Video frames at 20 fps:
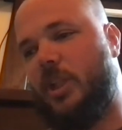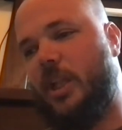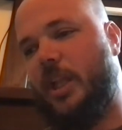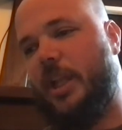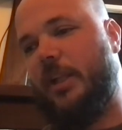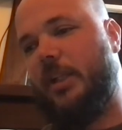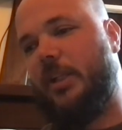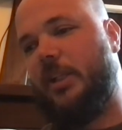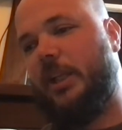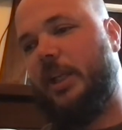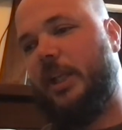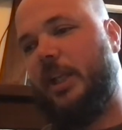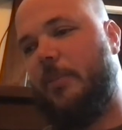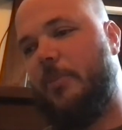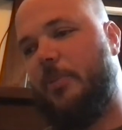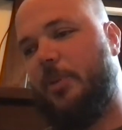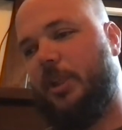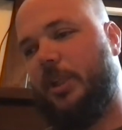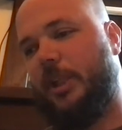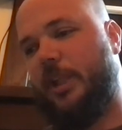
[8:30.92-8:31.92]
In cleaning
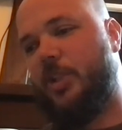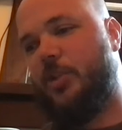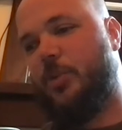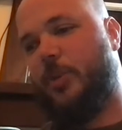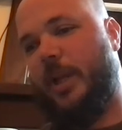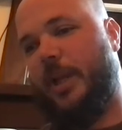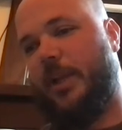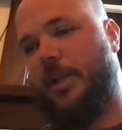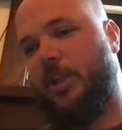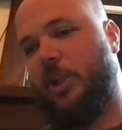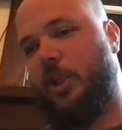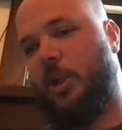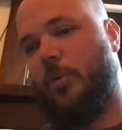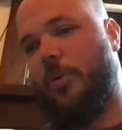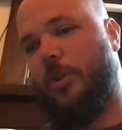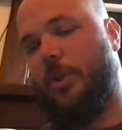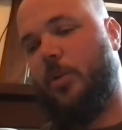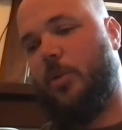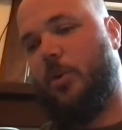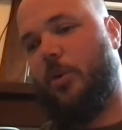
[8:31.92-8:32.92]
up the lease, we had to lower
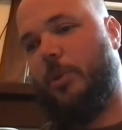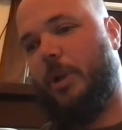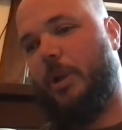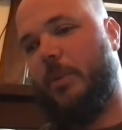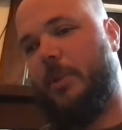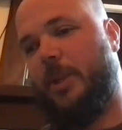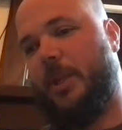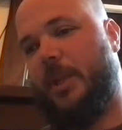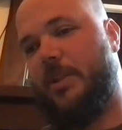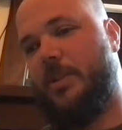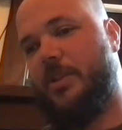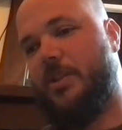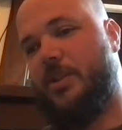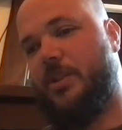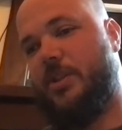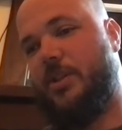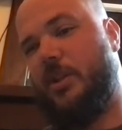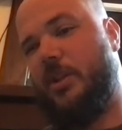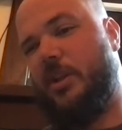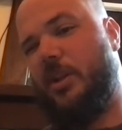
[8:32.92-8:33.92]
the ore by
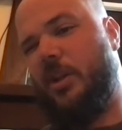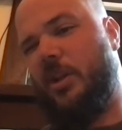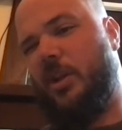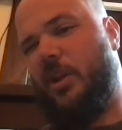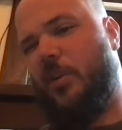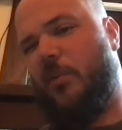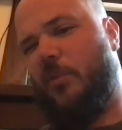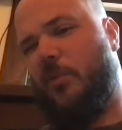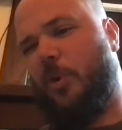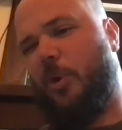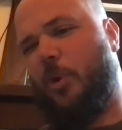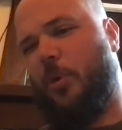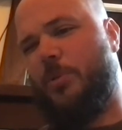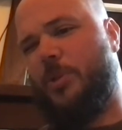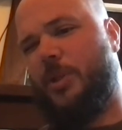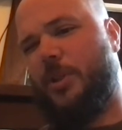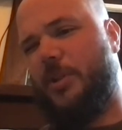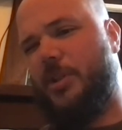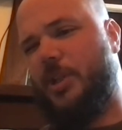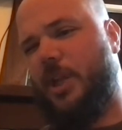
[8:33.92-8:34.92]
means of rope
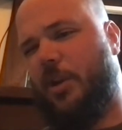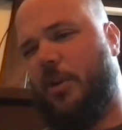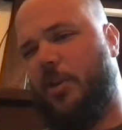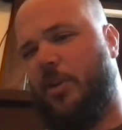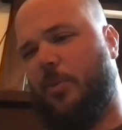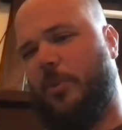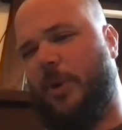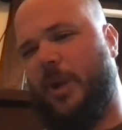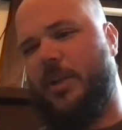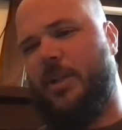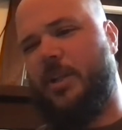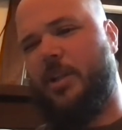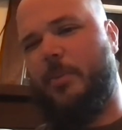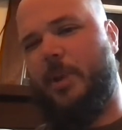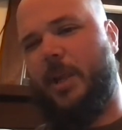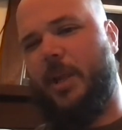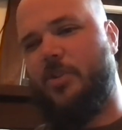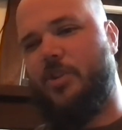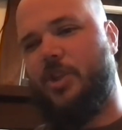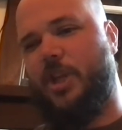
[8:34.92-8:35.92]
to the tunnel that ran to the
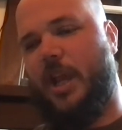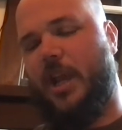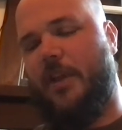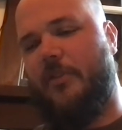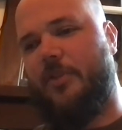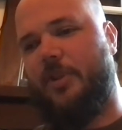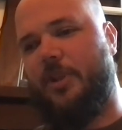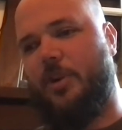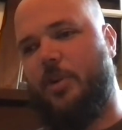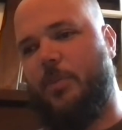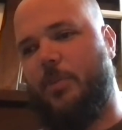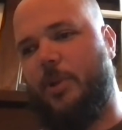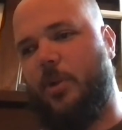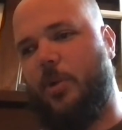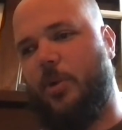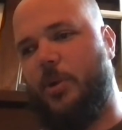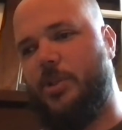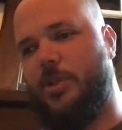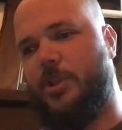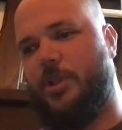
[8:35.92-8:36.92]
main shaft, there to be
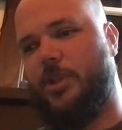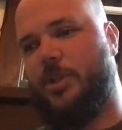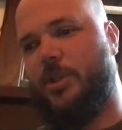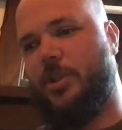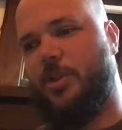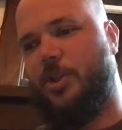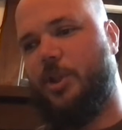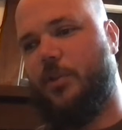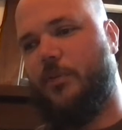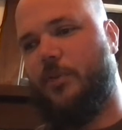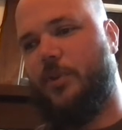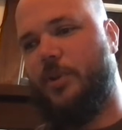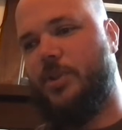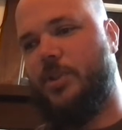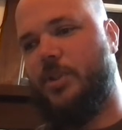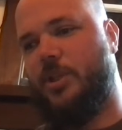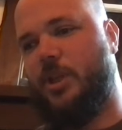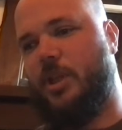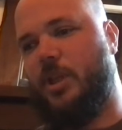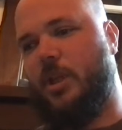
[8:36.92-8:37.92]
hoisted to the
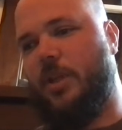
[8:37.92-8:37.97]
surface.